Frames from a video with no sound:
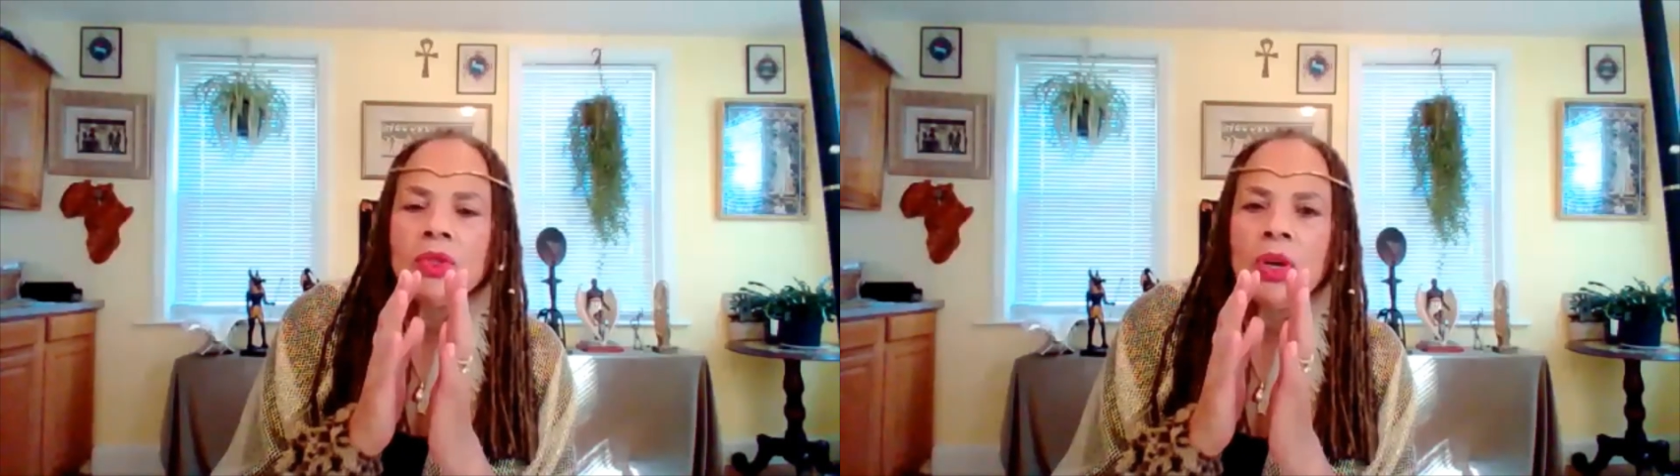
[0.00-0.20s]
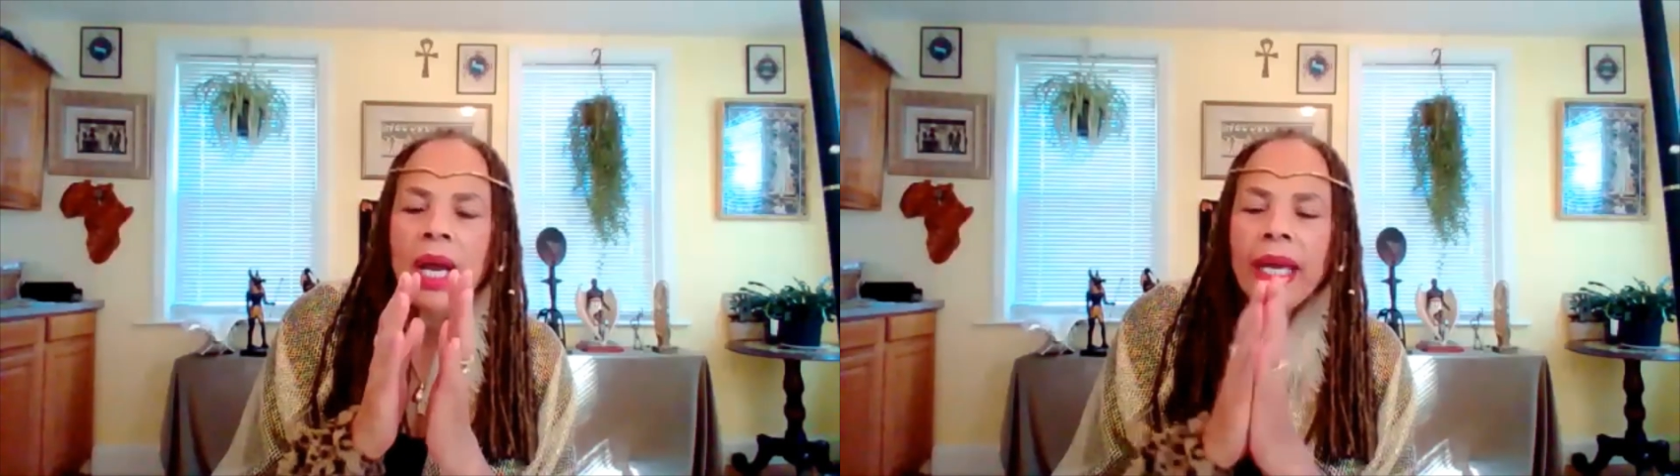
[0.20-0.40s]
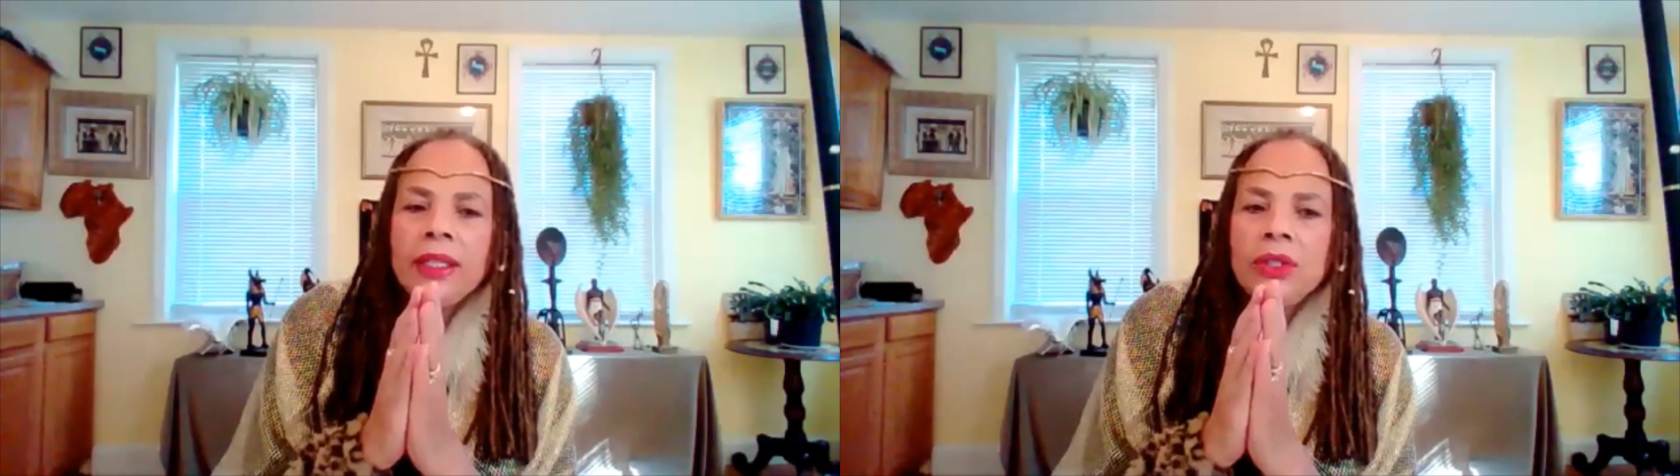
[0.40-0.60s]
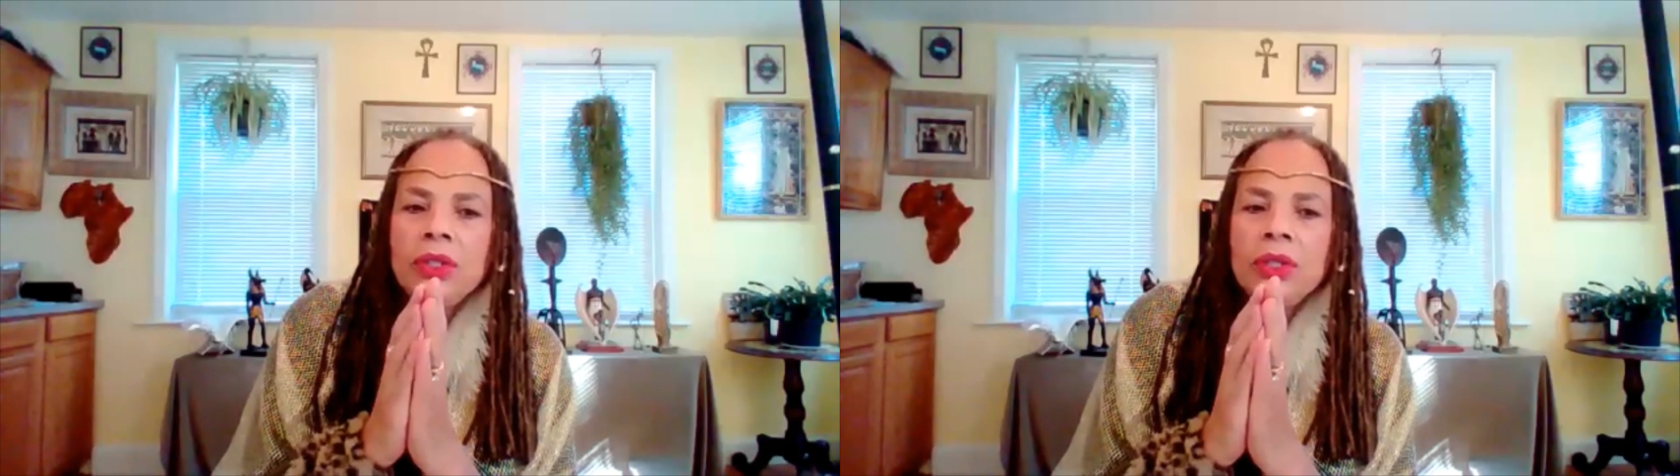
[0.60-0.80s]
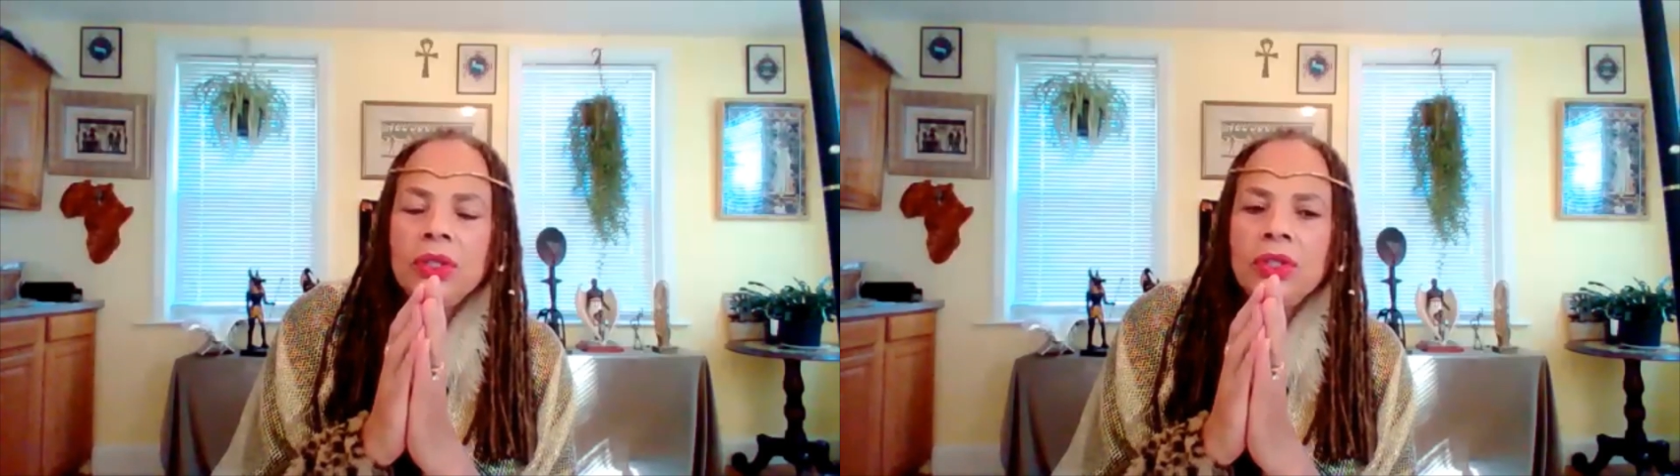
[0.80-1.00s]
trying
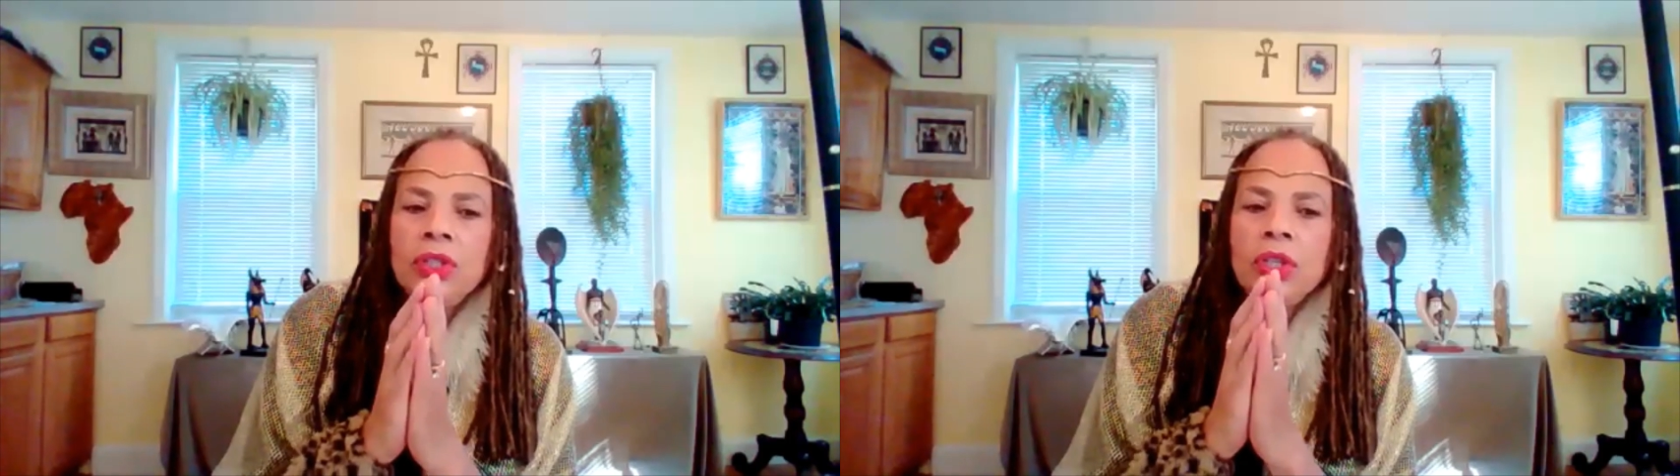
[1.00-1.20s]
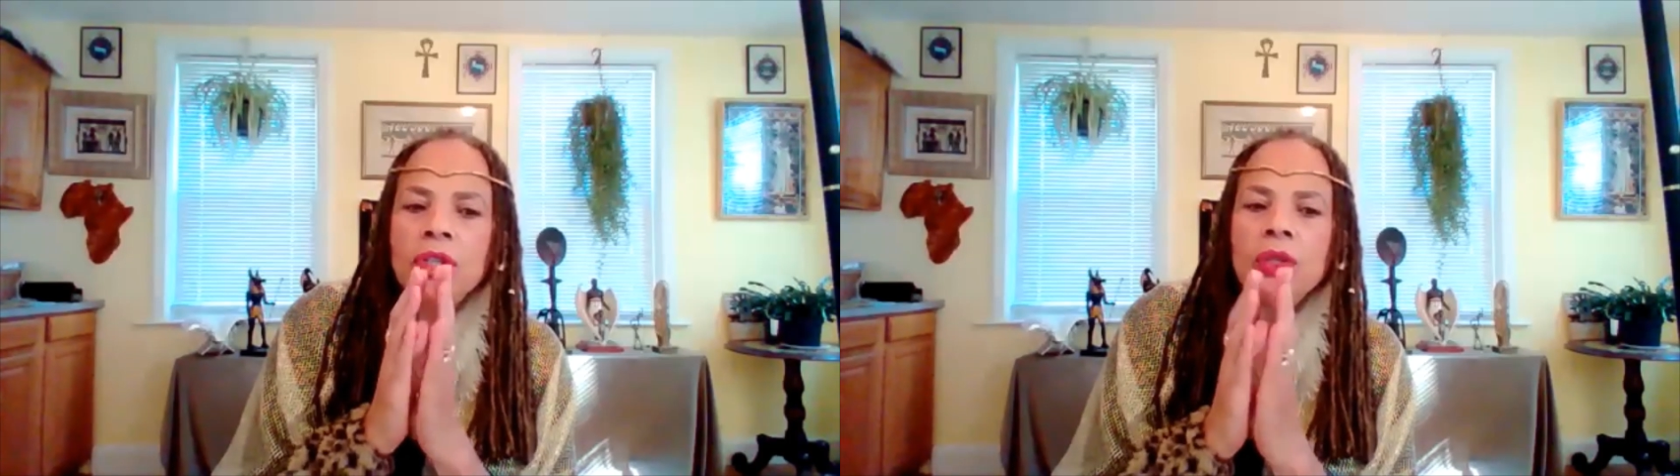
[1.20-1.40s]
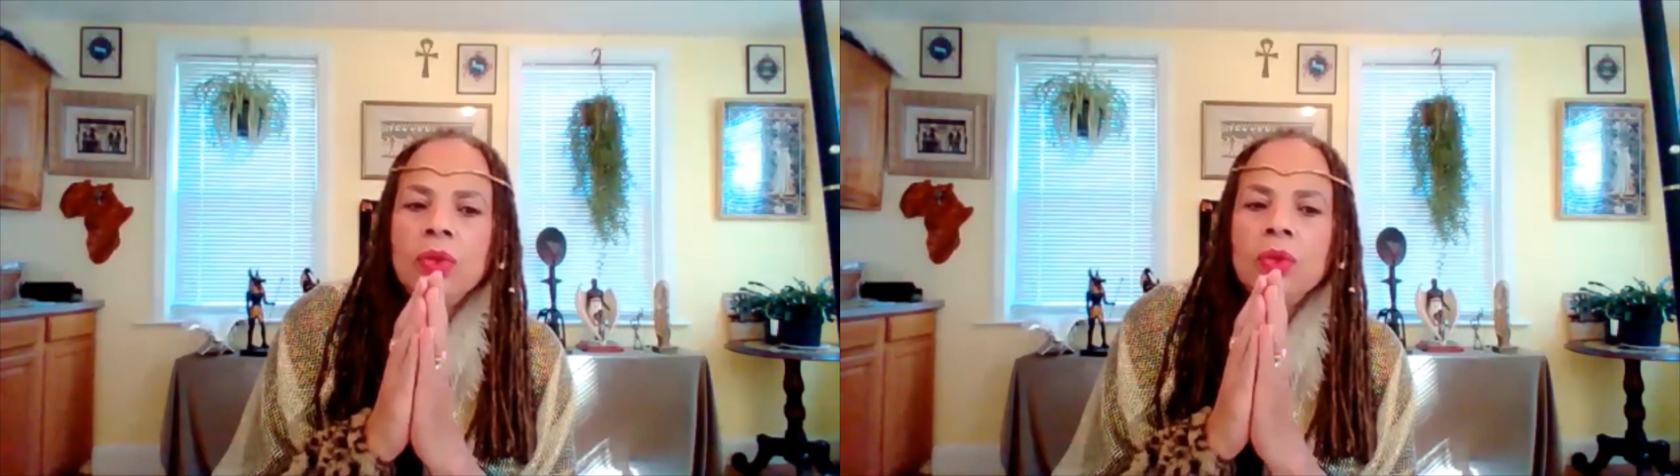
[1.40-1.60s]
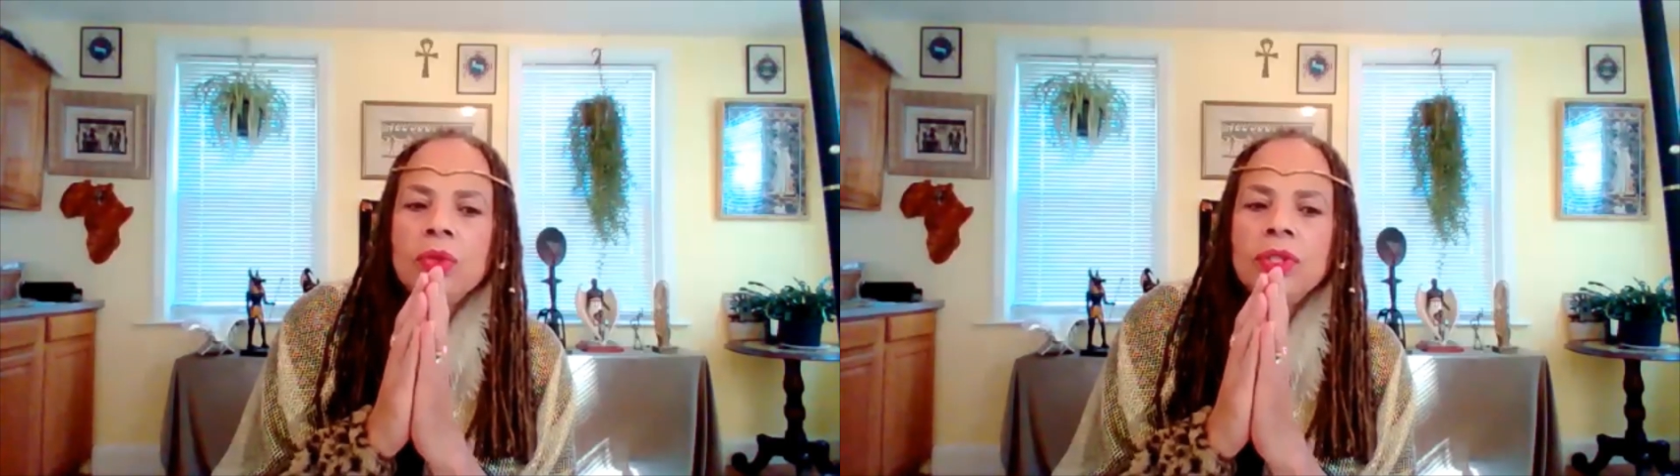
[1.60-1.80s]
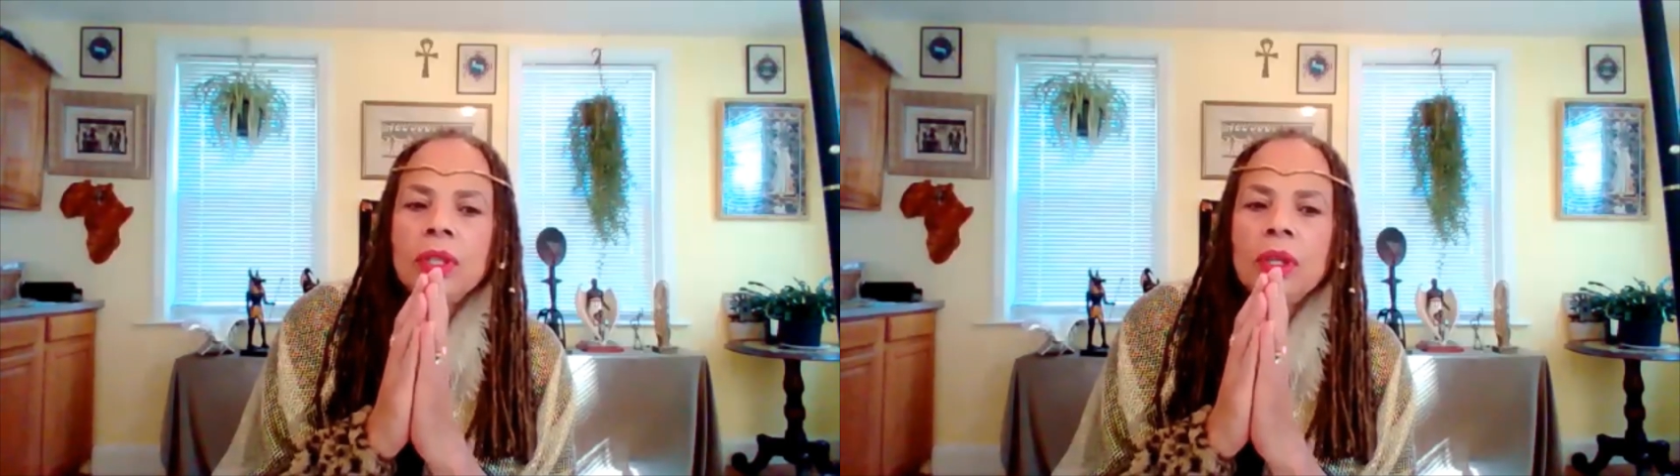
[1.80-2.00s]
to
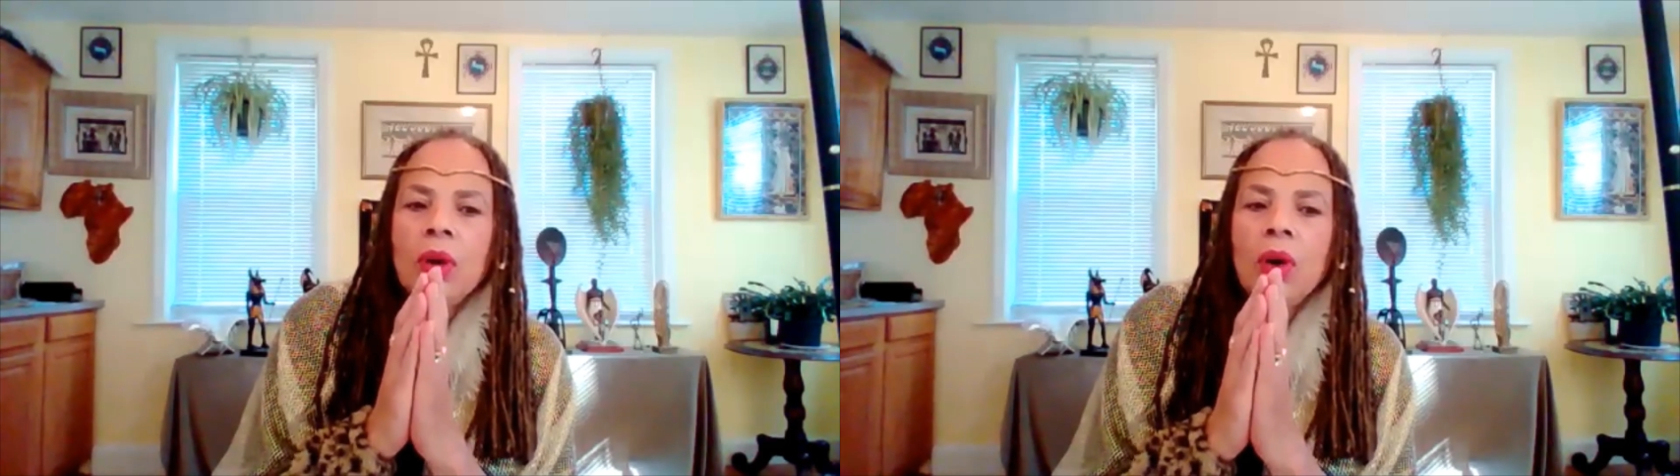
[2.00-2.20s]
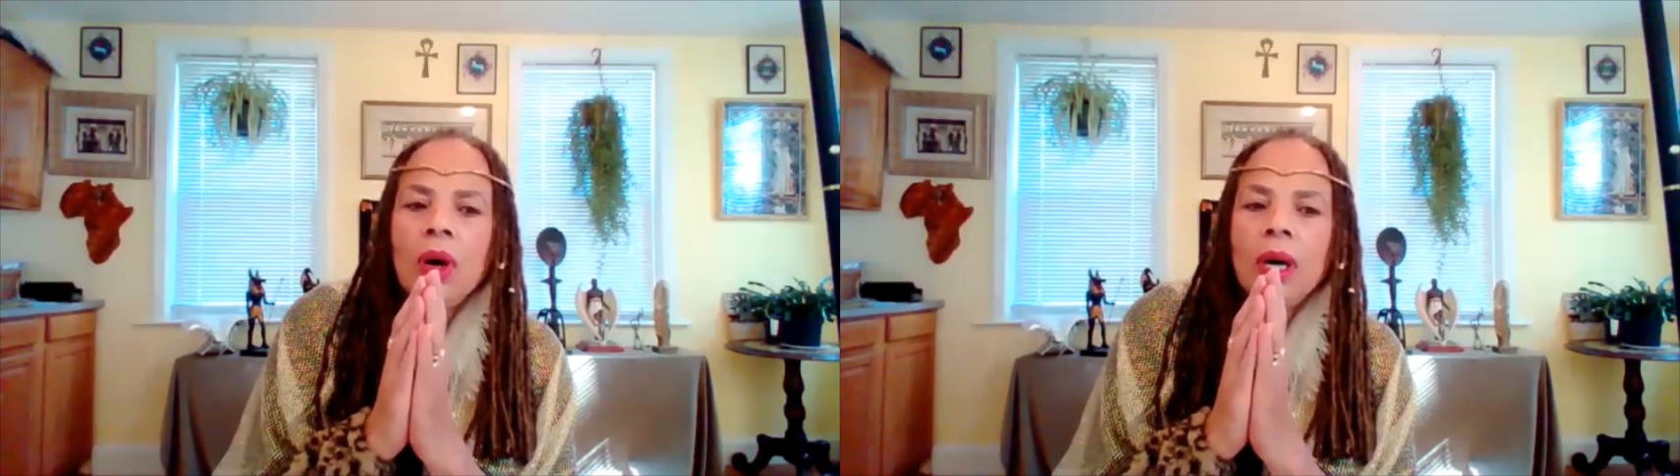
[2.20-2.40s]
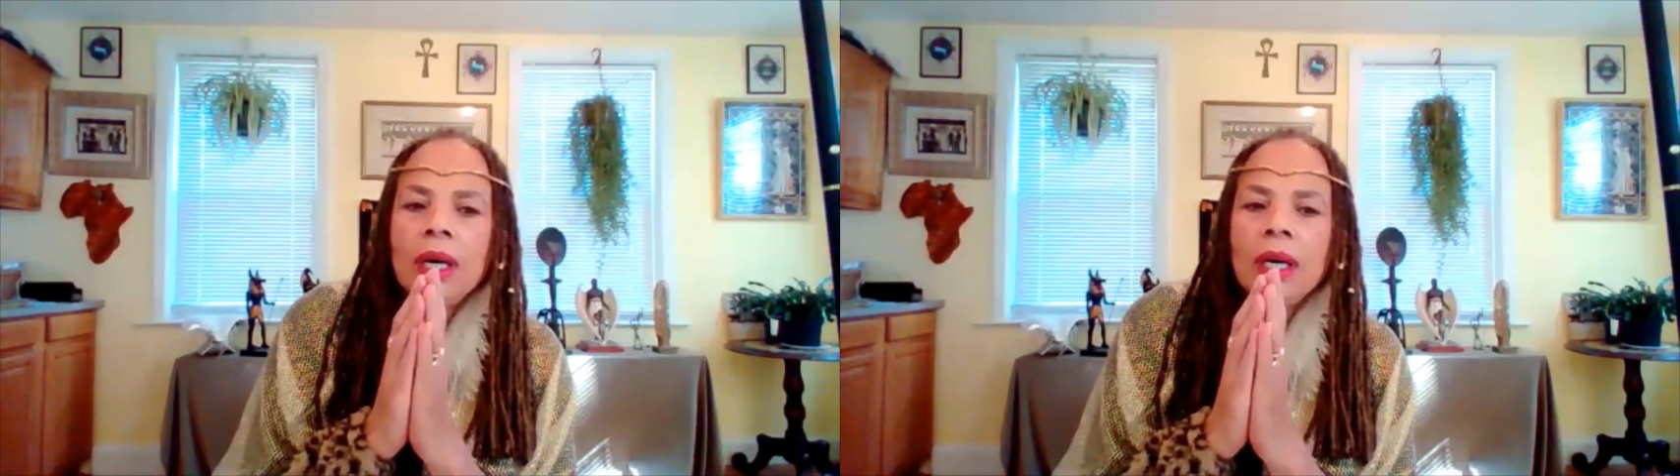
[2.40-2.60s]
use the law